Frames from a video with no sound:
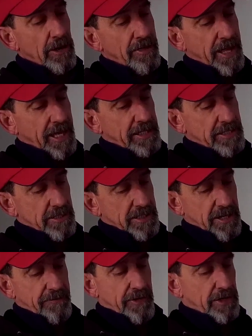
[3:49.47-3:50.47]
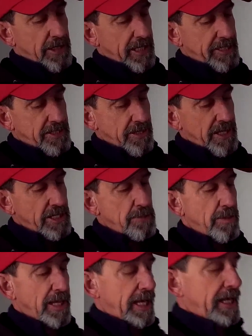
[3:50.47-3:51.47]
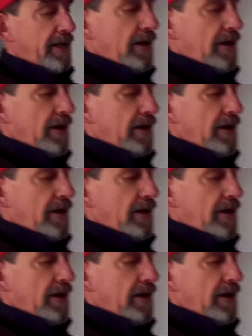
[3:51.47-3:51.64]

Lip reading: things differently to this plane.